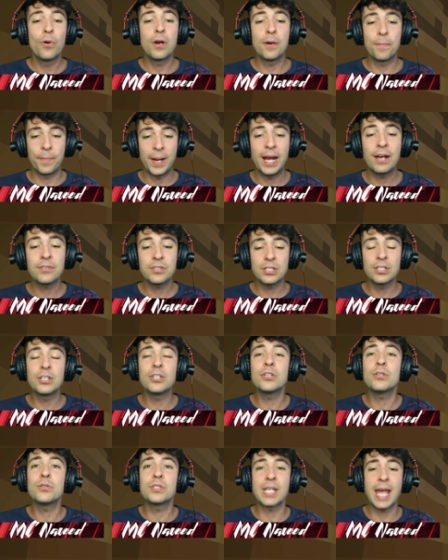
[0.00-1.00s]
we're about to
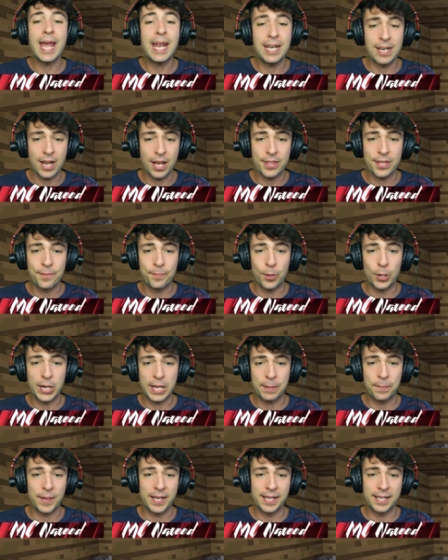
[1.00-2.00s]
lose another
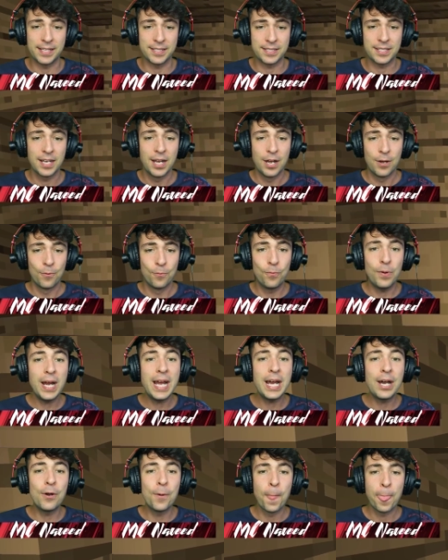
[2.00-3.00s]
body piece.
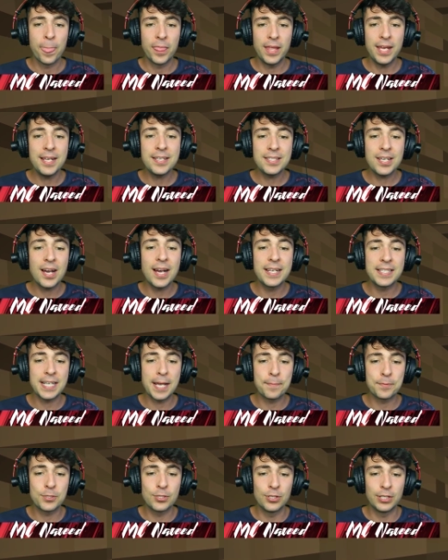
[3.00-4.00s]
Well, these guys
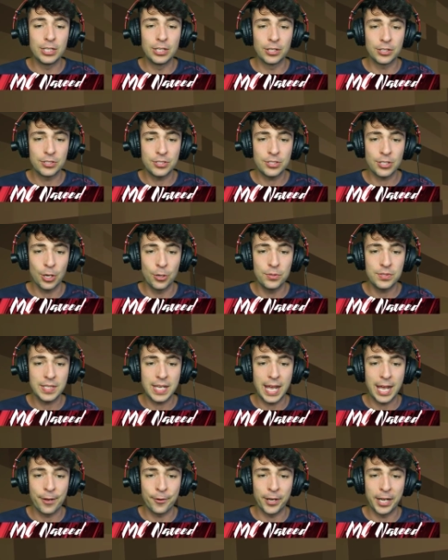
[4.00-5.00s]
absolutely look so
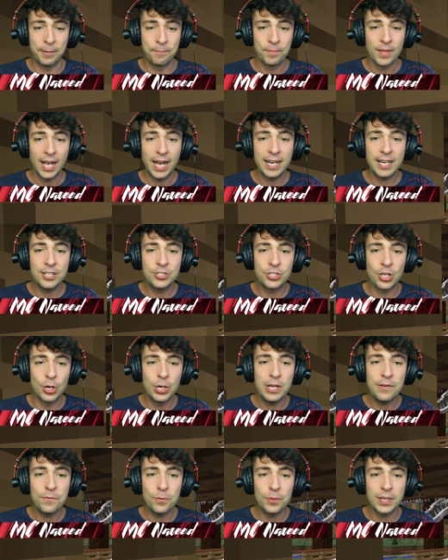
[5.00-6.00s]
scary, and I
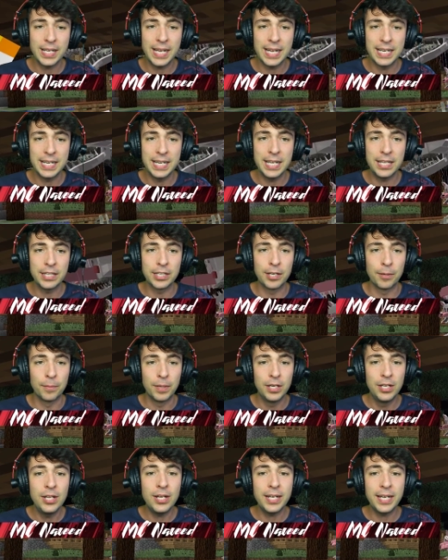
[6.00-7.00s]
don't even want to get near
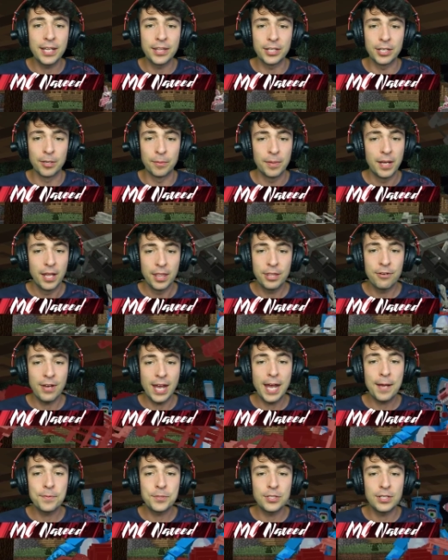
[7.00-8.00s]
them. Look at them. They're
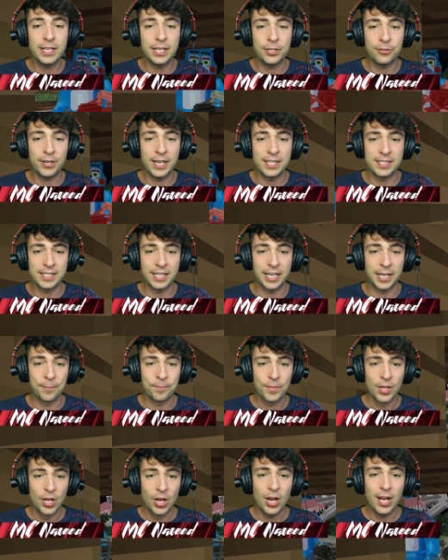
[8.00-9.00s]
absolutely crazy.
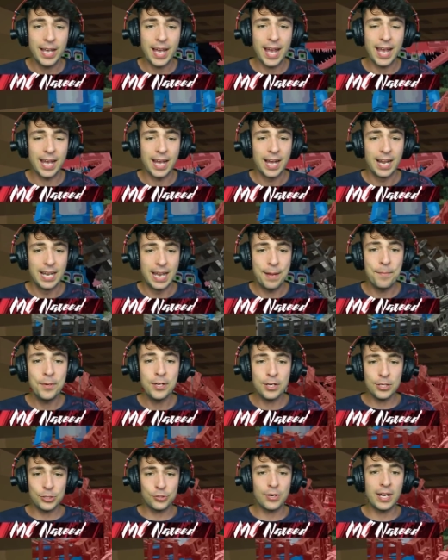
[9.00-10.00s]
Okay, let
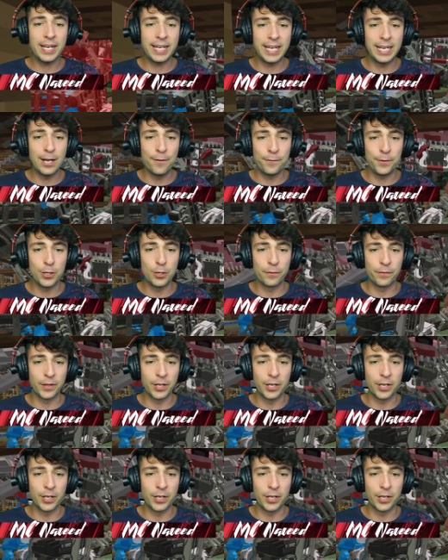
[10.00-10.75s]
me go and try and kill a few of